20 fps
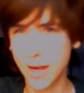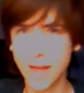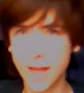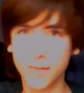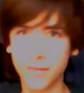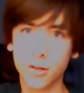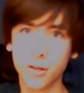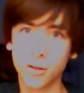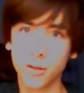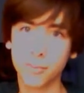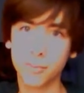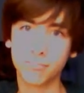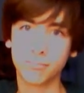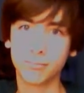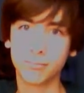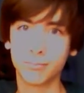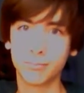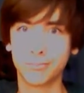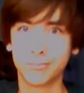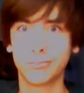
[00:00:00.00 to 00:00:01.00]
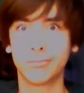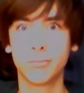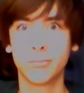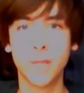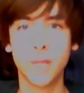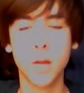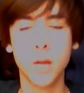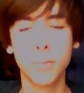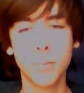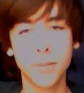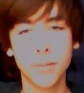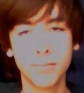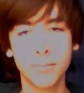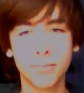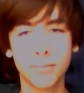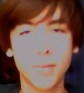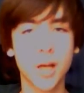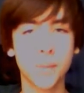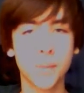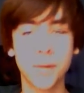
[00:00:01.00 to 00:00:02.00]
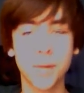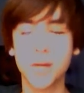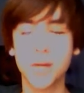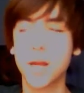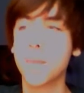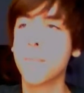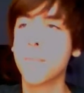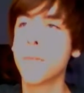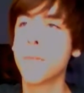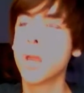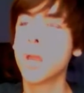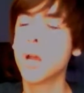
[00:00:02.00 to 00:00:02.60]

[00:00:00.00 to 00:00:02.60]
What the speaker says: a half long. Helped me occupy time.